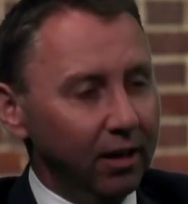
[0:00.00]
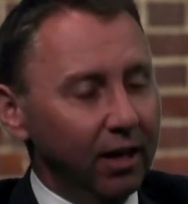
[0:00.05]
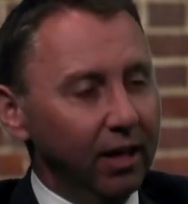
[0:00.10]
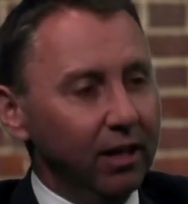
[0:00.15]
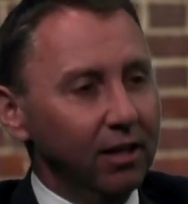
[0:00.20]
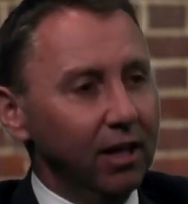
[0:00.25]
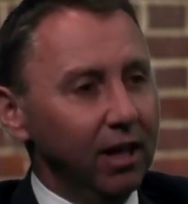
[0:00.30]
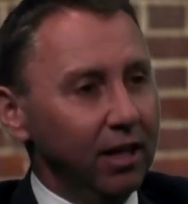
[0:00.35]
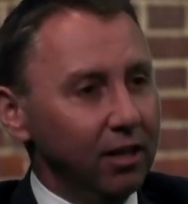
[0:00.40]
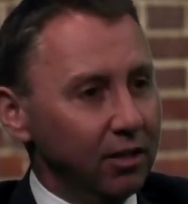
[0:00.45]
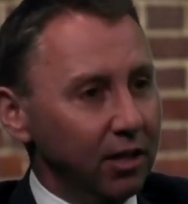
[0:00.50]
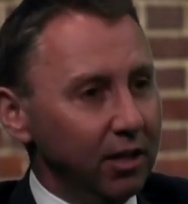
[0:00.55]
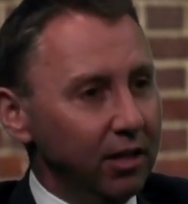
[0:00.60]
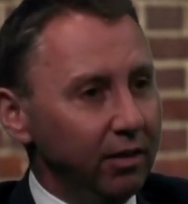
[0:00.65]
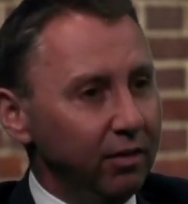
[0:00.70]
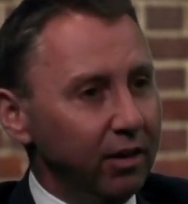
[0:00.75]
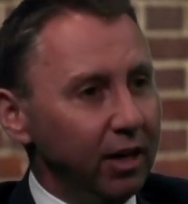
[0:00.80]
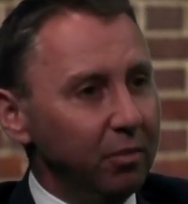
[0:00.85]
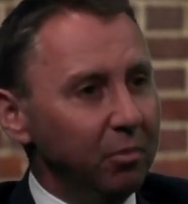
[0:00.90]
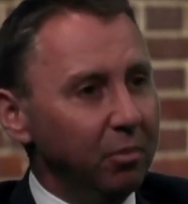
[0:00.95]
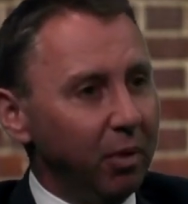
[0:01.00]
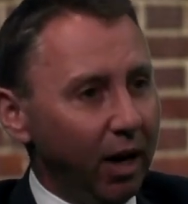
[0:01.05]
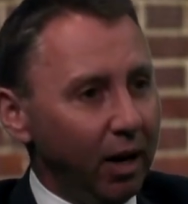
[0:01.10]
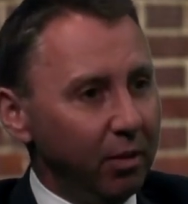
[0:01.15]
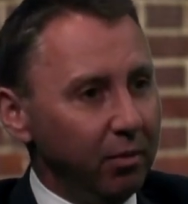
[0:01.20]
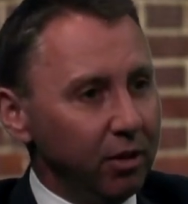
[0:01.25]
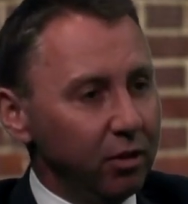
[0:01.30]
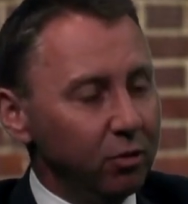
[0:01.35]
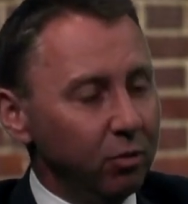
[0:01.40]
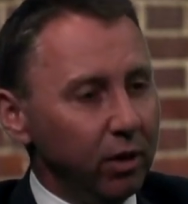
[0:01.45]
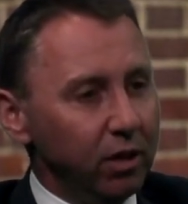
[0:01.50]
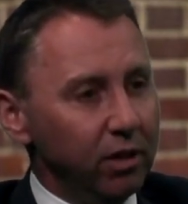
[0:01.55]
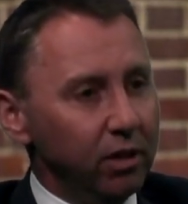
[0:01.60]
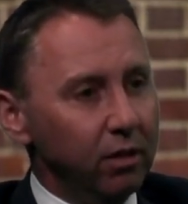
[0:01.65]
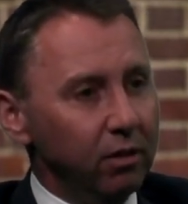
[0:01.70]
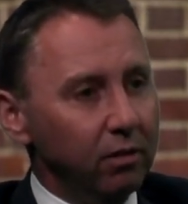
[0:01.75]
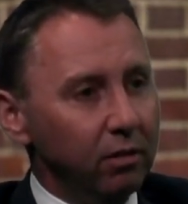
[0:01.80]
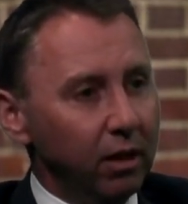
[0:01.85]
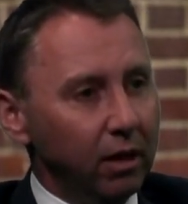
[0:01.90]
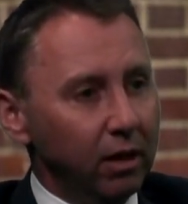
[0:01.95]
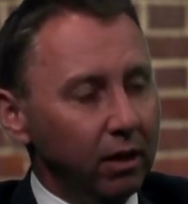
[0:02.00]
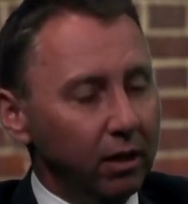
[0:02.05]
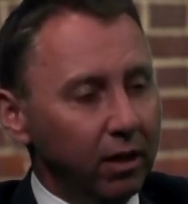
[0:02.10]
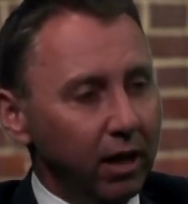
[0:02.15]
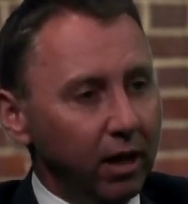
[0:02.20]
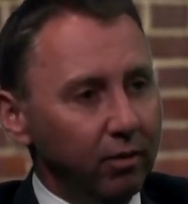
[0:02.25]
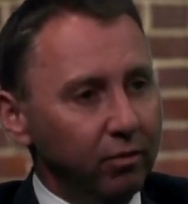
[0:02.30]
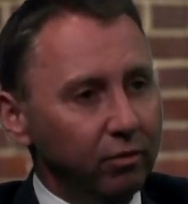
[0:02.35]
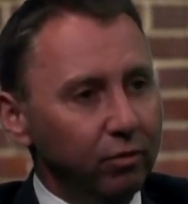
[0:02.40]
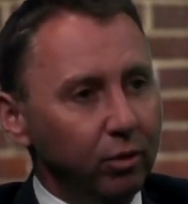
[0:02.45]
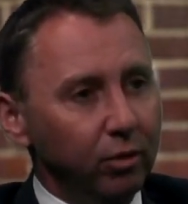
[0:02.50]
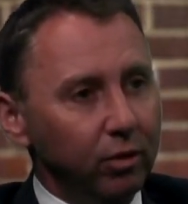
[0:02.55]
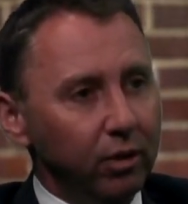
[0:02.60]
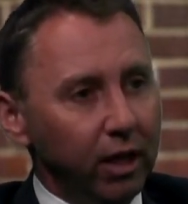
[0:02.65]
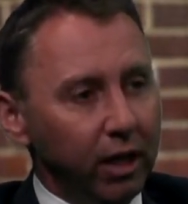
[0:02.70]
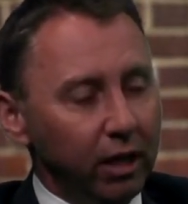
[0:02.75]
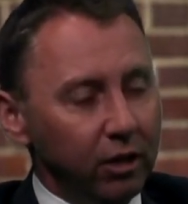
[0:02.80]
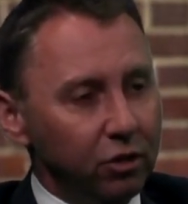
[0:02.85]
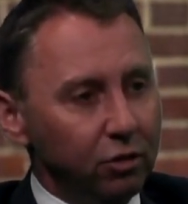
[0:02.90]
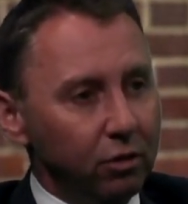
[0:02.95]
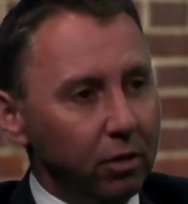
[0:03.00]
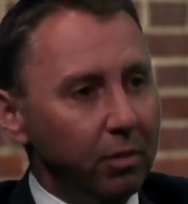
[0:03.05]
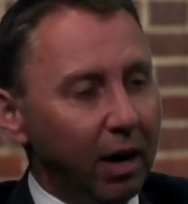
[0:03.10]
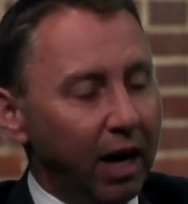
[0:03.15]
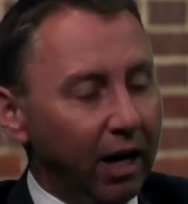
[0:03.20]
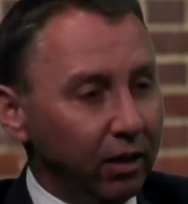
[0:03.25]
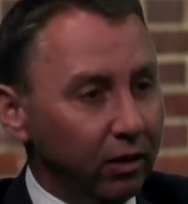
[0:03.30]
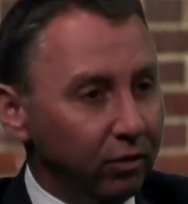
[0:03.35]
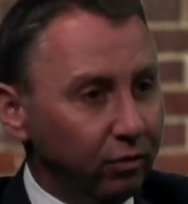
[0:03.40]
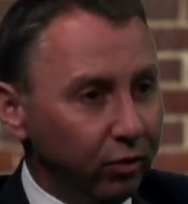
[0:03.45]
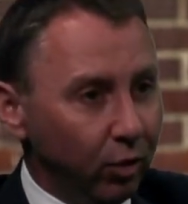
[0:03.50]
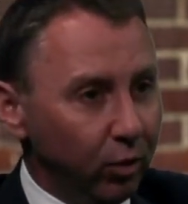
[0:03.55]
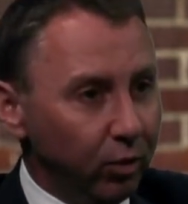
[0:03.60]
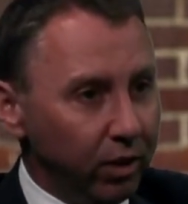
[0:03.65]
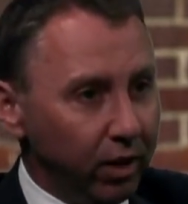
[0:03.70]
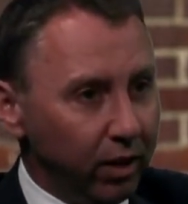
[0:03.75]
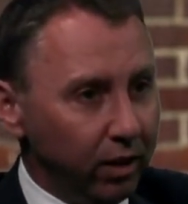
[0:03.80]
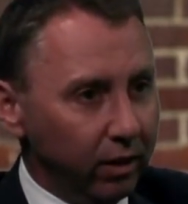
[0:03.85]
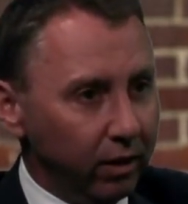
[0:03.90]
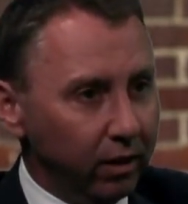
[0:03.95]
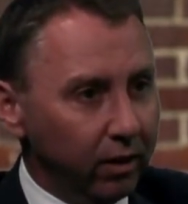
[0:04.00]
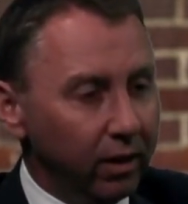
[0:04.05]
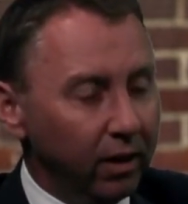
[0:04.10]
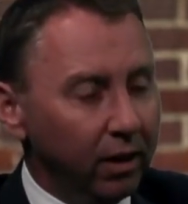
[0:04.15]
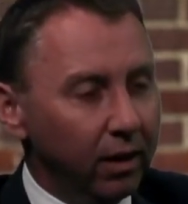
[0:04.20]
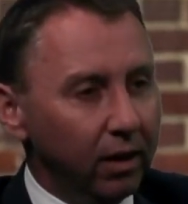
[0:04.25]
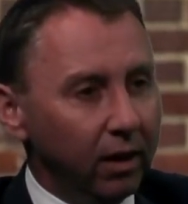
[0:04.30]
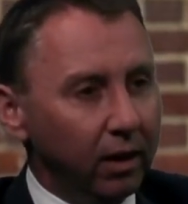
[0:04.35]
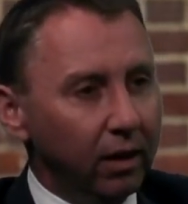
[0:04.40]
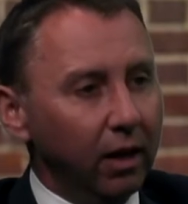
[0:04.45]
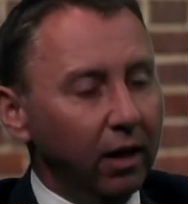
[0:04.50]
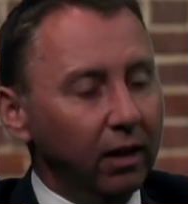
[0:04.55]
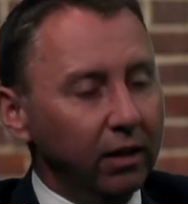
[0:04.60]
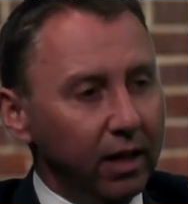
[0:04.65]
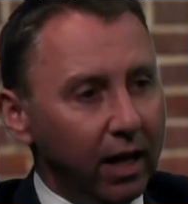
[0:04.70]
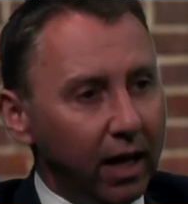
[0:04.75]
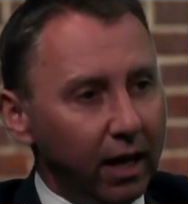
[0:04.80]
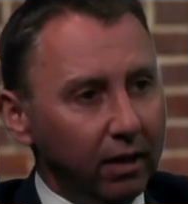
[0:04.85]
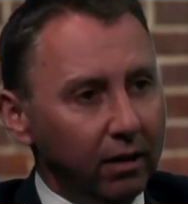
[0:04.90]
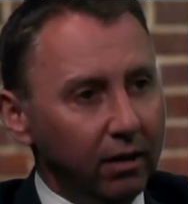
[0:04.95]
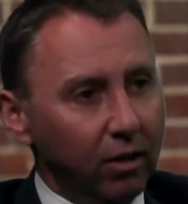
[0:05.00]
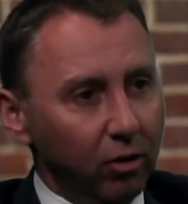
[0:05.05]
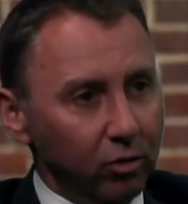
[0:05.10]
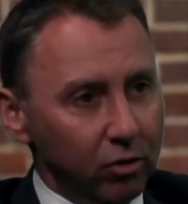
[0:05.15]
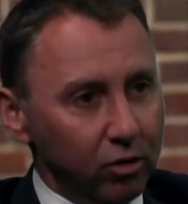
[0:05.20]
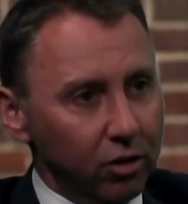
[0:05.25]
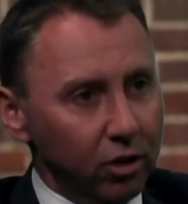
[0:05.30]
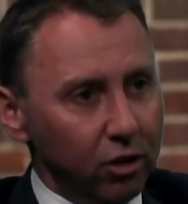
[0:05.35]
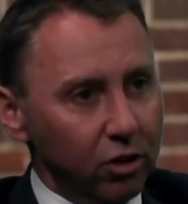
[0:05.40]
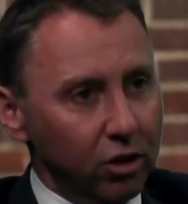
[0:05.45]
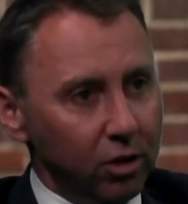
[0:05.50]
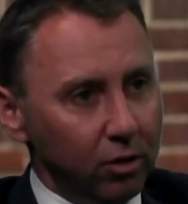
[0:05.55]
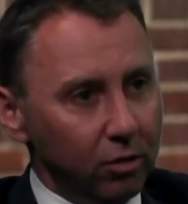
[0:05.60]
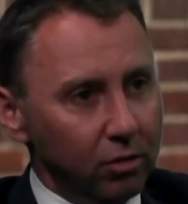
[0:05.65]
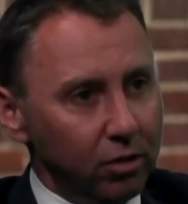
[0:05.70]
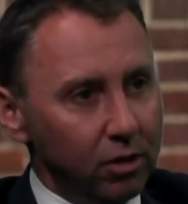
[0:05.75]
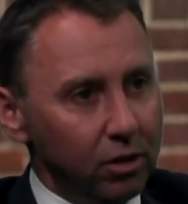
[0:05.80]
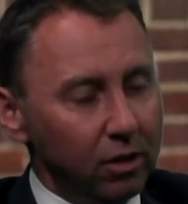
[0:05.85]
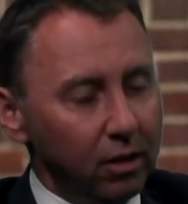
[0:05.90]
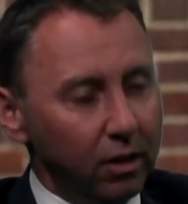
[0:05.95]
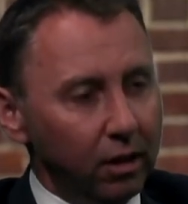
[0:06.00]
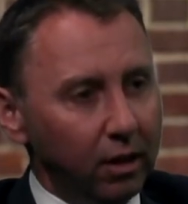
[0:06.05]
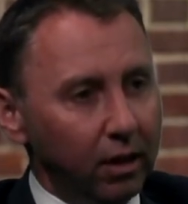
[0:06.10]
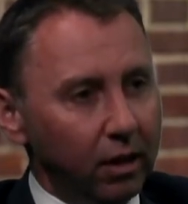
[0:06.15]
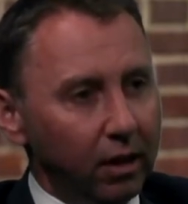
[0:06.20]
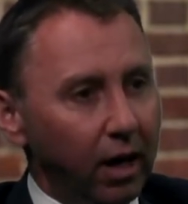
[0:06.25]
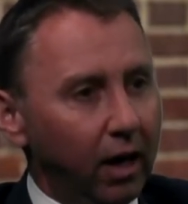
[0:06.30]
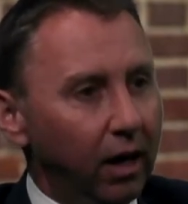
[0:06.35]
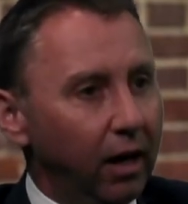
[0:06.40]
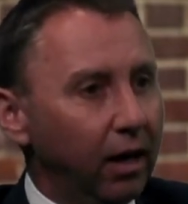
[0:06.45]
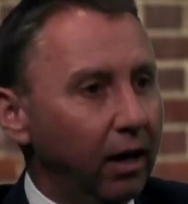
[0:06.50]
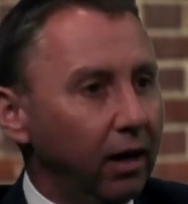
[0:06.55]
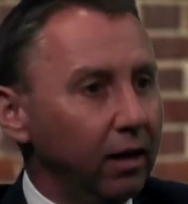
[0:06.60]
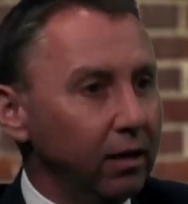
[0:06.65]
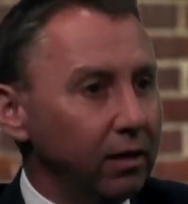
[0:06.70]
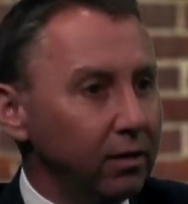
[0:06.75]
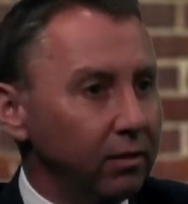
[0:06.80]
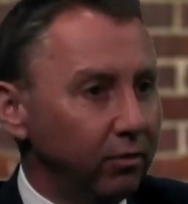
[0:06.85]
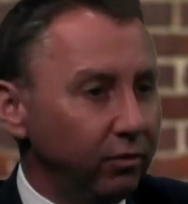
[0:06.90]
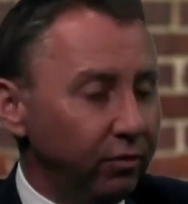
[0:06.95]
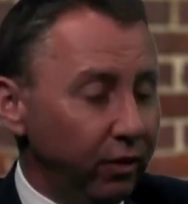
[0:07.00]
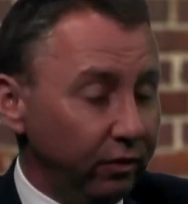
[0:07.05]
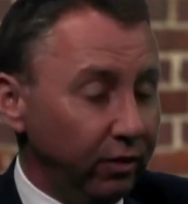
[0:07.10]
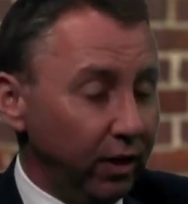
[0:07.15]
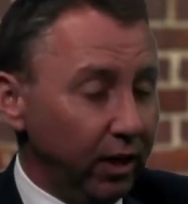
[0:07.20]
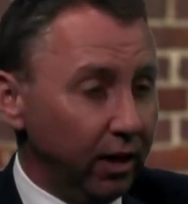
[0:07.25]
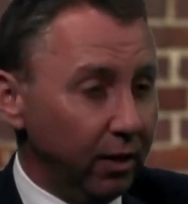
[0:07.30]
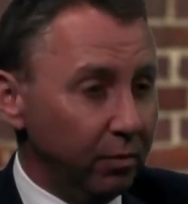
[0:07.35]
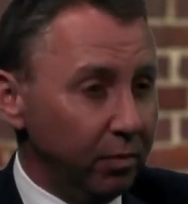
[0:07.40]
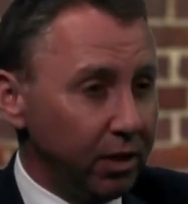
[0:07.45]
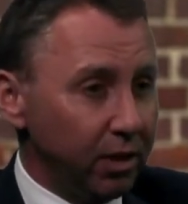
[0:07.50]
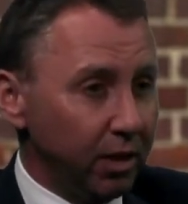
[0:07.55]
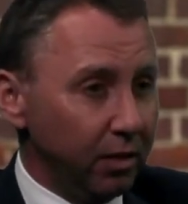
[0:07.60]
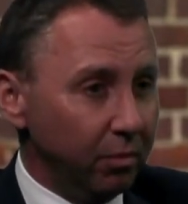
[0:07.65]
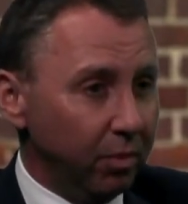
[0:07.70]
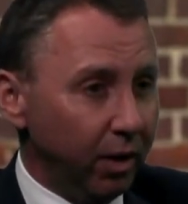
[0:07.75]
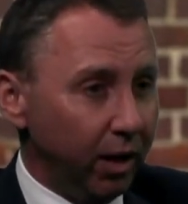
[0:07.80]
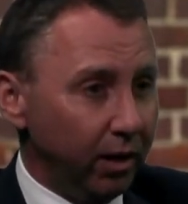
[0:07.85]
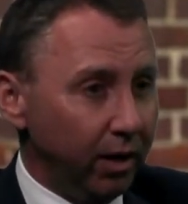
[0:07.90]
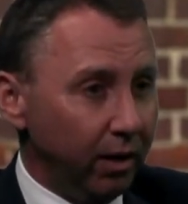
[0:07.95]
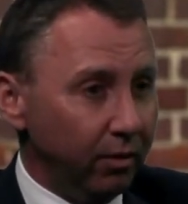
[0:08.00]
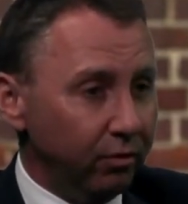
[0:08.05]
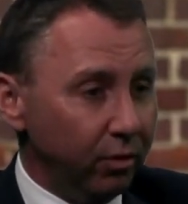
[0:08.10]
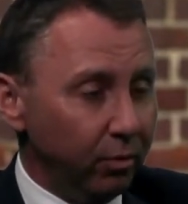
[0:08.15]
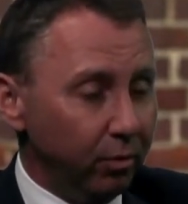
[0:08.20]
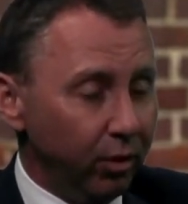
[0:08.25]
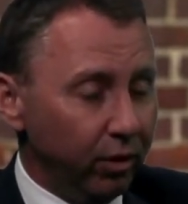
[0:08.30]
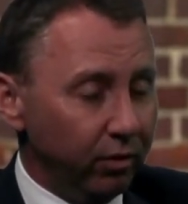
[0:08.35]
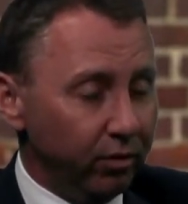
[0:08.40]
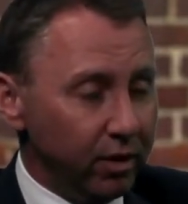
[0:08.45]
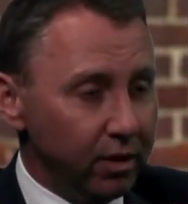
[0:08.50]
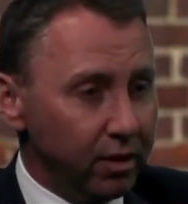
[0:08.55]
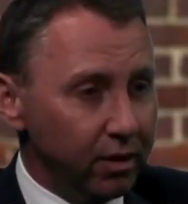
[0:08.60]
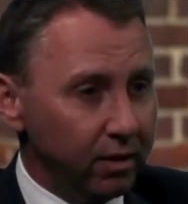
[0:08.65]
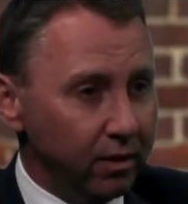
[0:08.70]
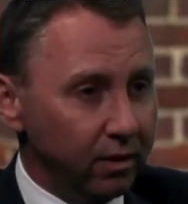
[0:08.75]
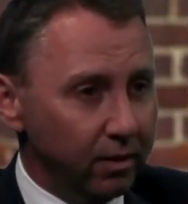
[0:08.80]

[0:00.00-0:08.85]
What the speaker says: Is the dividend payments when you account for the interim and the full year, mm-hmm. And that constitutes a 59% pay down from profits.